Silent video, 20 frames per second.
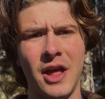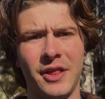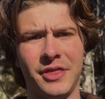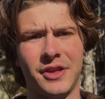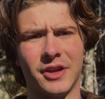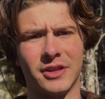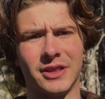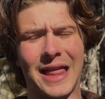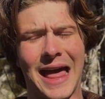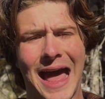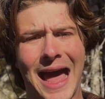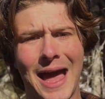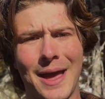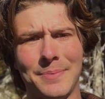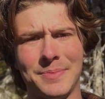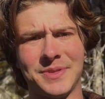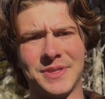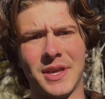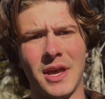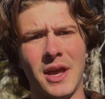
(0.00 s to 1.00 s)
their
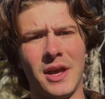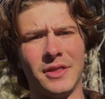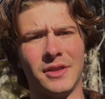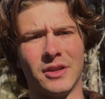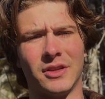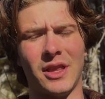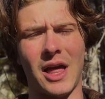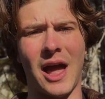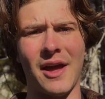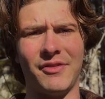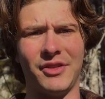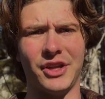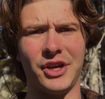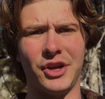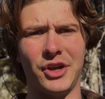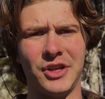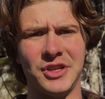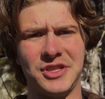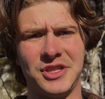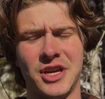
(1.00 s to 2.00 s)
labs, their
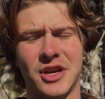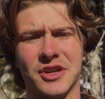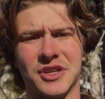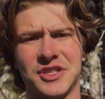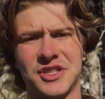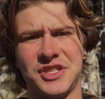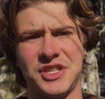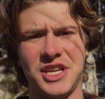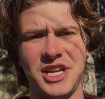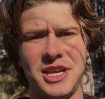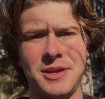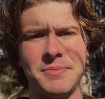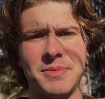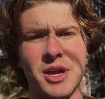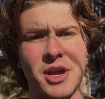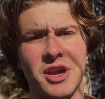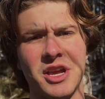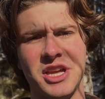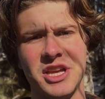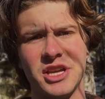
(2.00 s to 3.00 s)
livelihoods, their esteem,
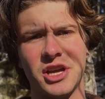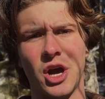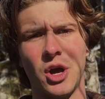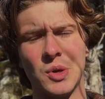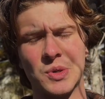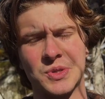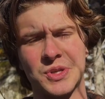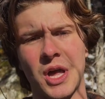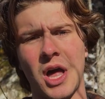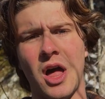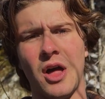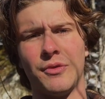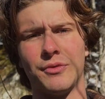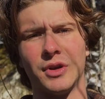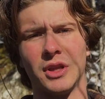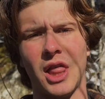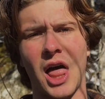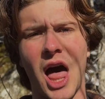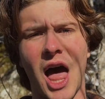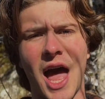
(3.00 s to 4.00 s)
their egos all
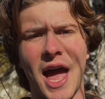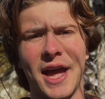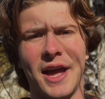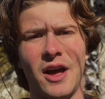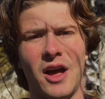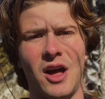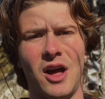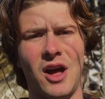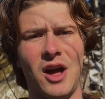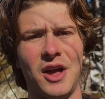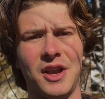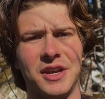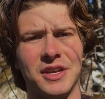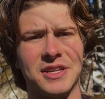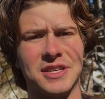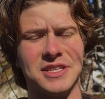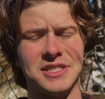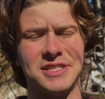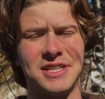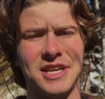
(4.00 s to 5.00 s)
rely on
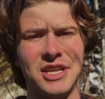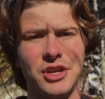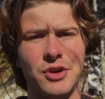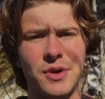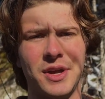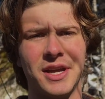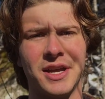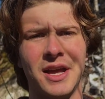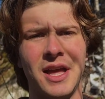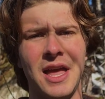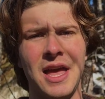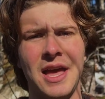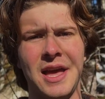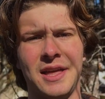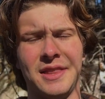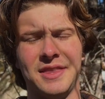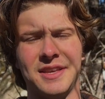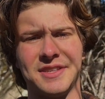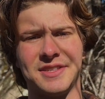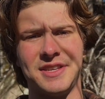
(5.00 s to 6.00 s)
continuing
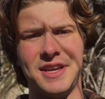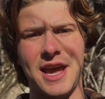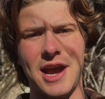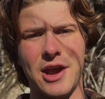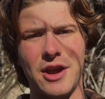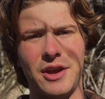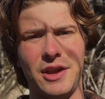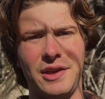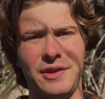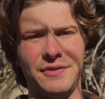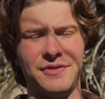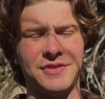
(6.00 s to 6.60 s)
this narrative.